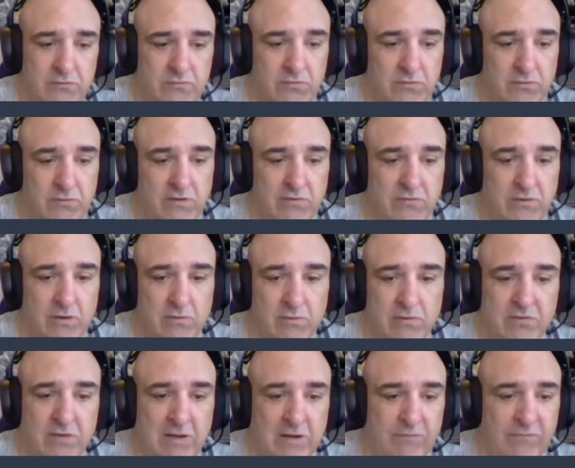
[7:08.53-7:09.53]
Let's go.
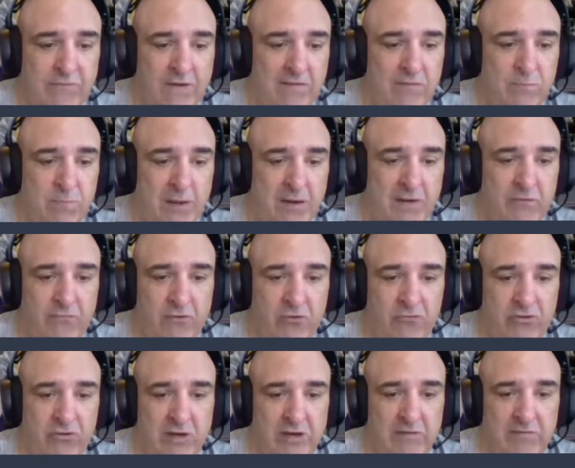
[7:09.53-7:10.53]
Let's get a 5 spot in the
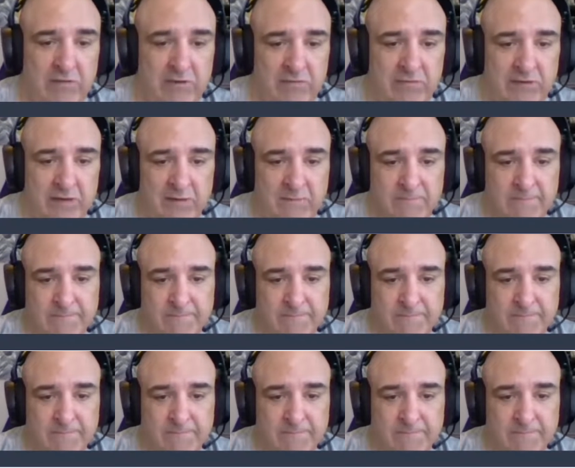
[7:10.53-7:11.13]
first inning, Cincy.